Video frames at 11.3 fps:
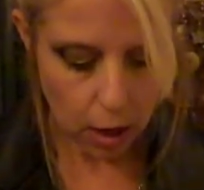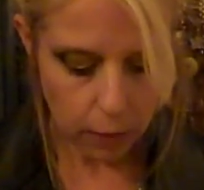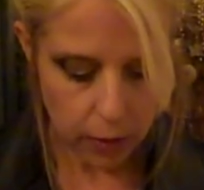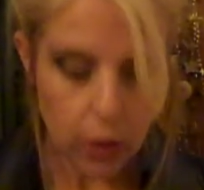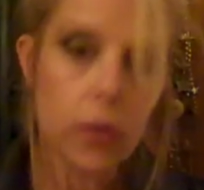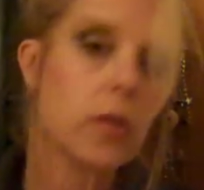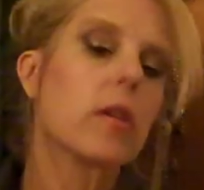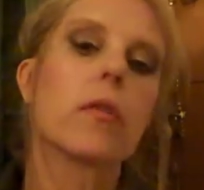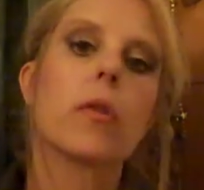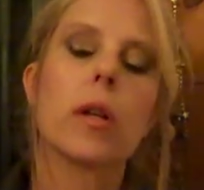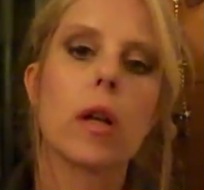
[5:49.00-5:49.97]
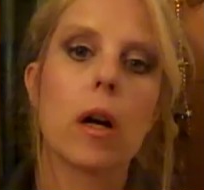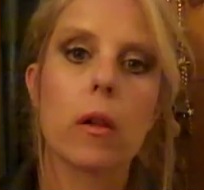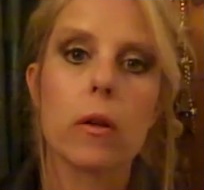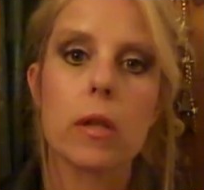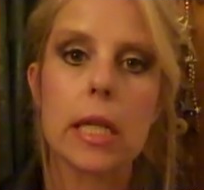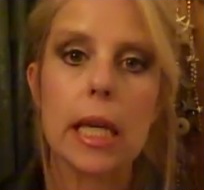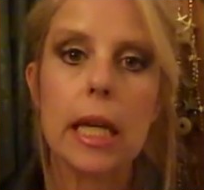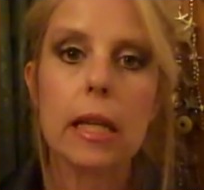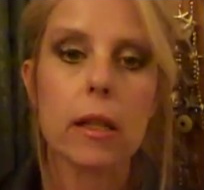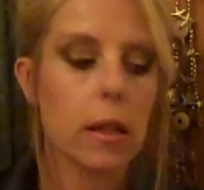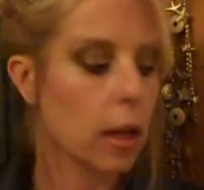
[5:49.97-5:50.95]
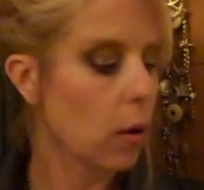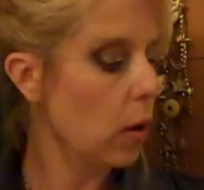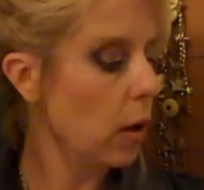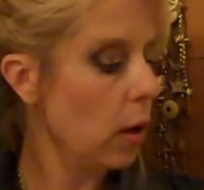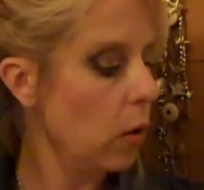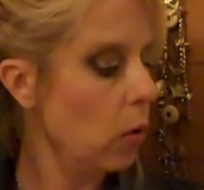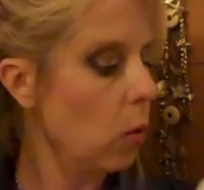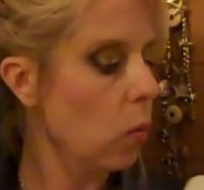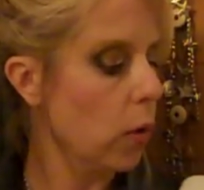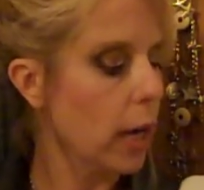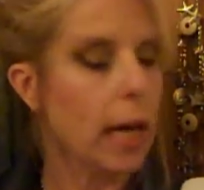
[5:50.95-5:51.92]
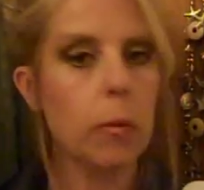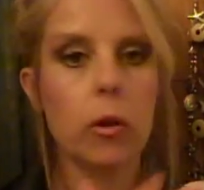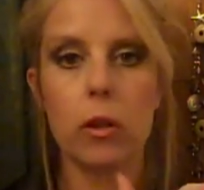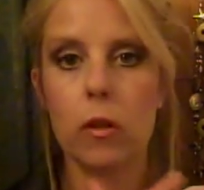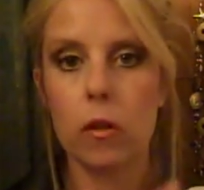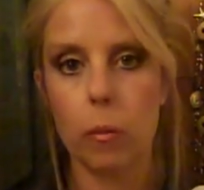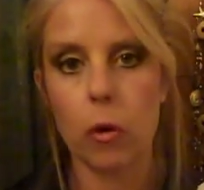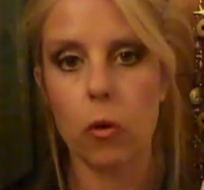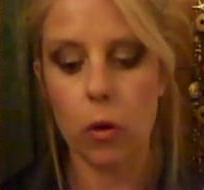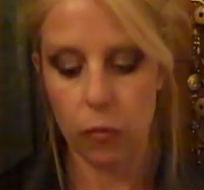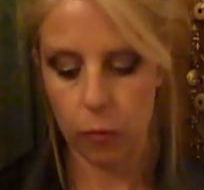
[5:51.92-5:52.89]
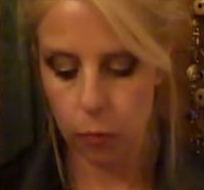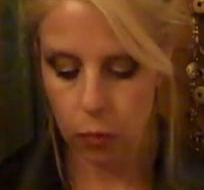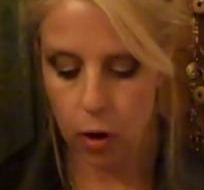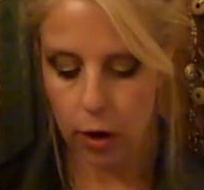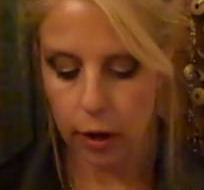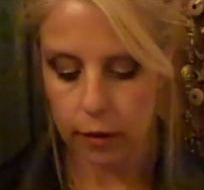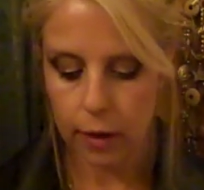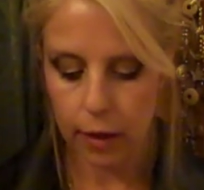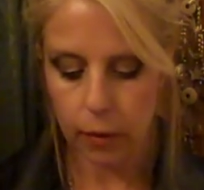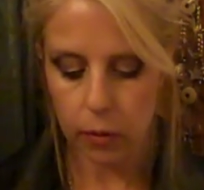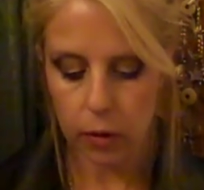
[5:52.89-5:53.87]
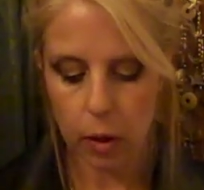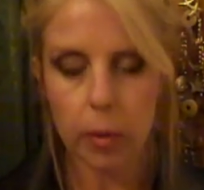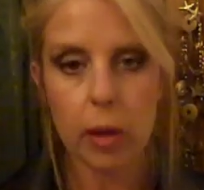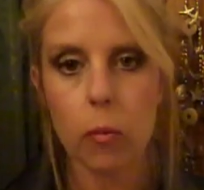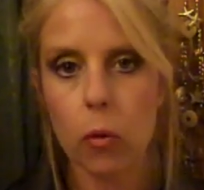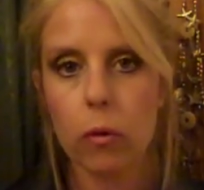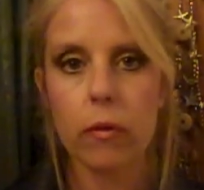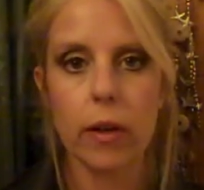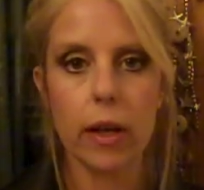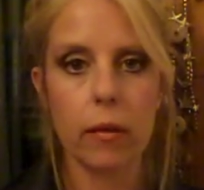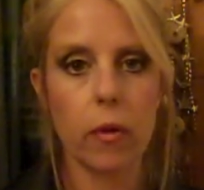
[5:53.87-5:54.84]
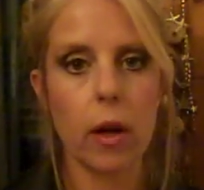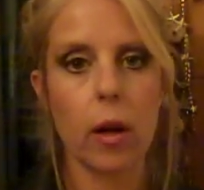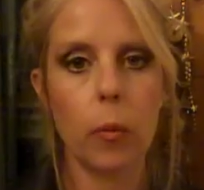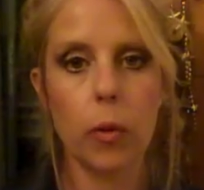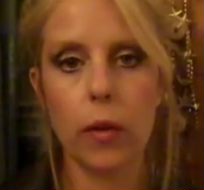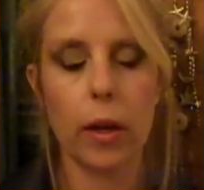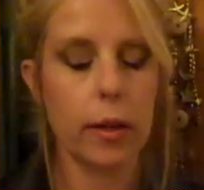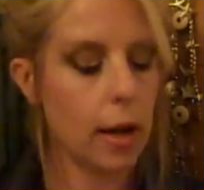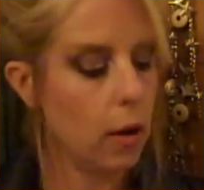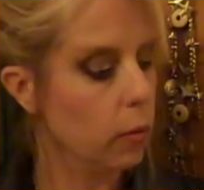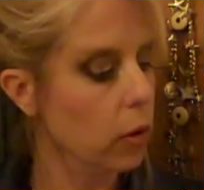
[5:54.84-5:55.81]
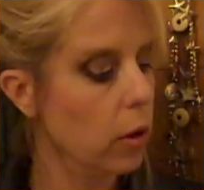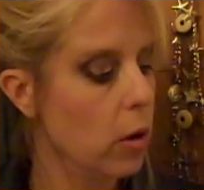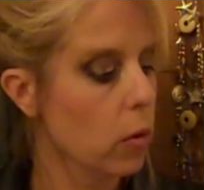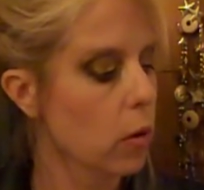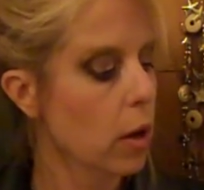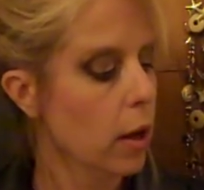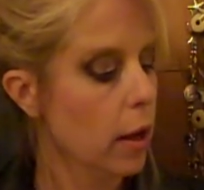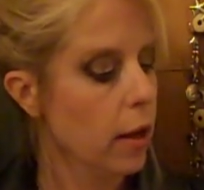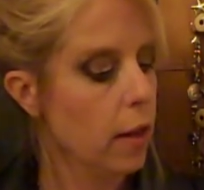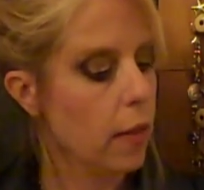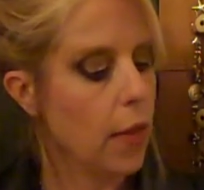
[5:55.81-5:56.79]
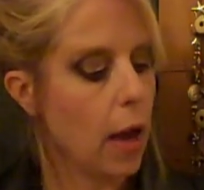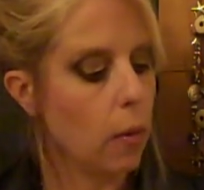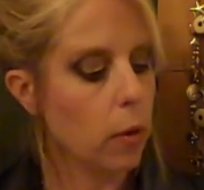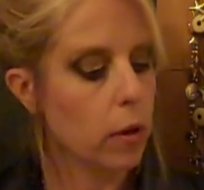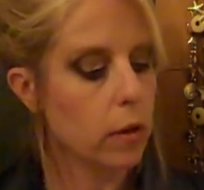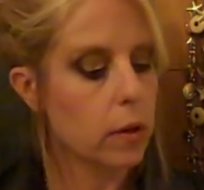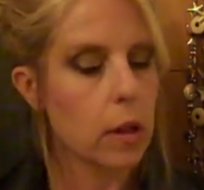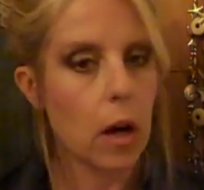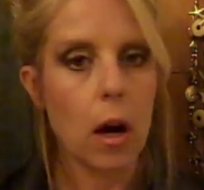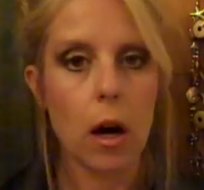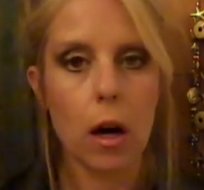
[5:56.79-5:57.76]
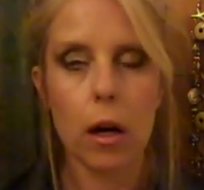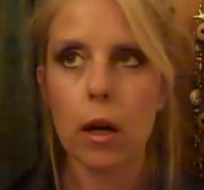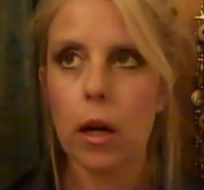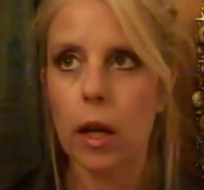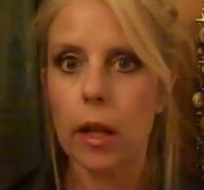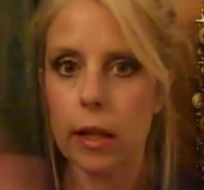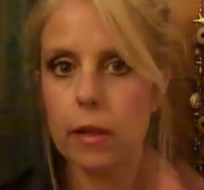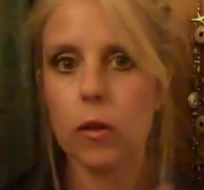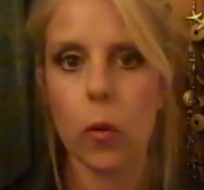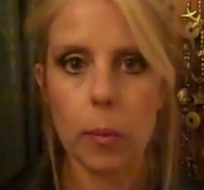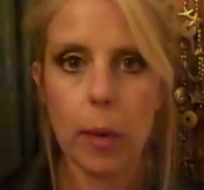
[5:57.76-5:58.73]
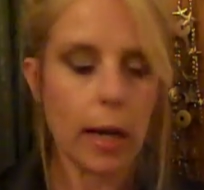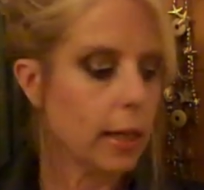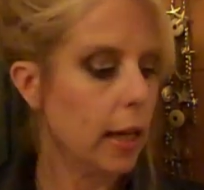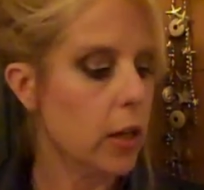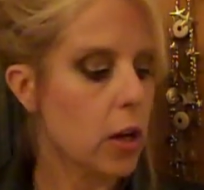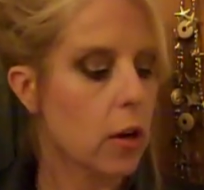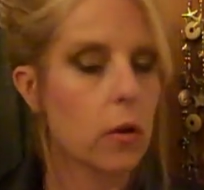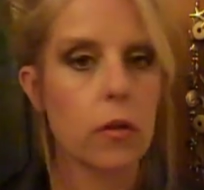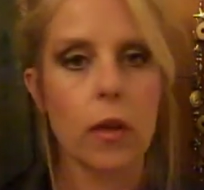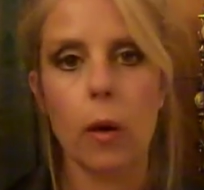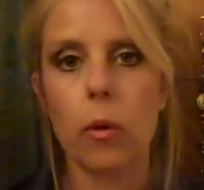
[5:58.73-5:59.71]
you know, just different color skin weren't able to use mineral products. And there was a company, Monavave, and I'll put that down below, that was, this is going back 10 years, that